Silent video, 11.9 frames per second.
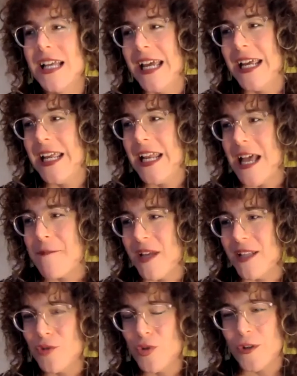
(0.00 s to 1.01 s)
and I
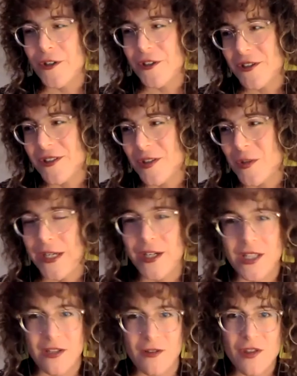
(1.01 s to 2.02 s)
mentor queer
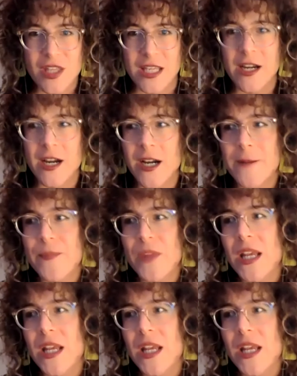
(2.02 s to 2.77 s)
youth here.